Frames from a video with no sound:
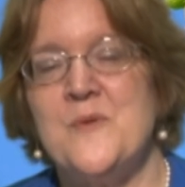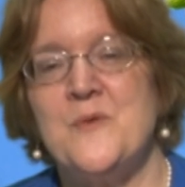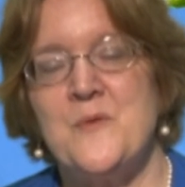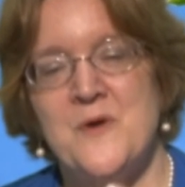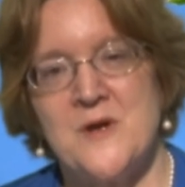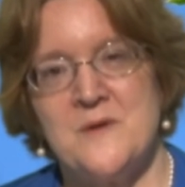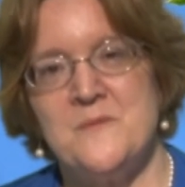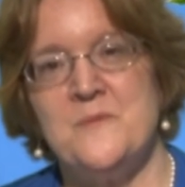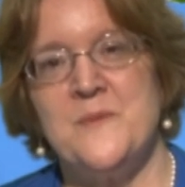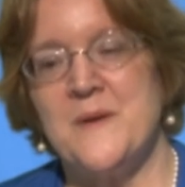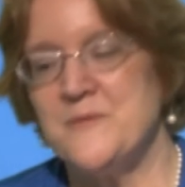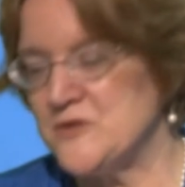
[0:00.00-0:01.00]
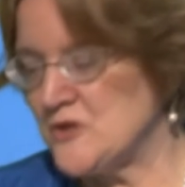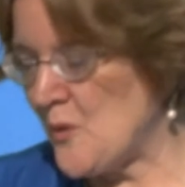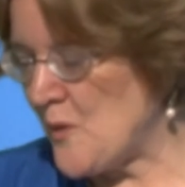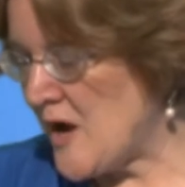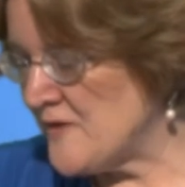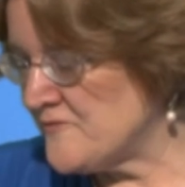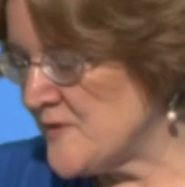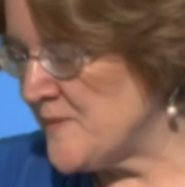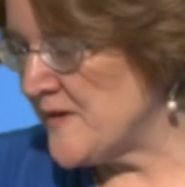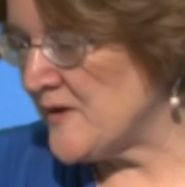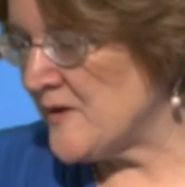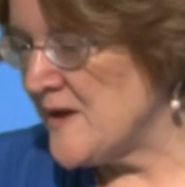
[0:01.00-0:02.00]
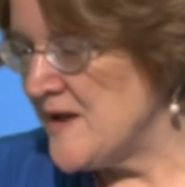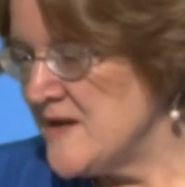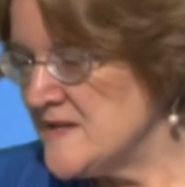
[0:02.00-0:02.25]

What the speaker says: but we want to be able to go on from there.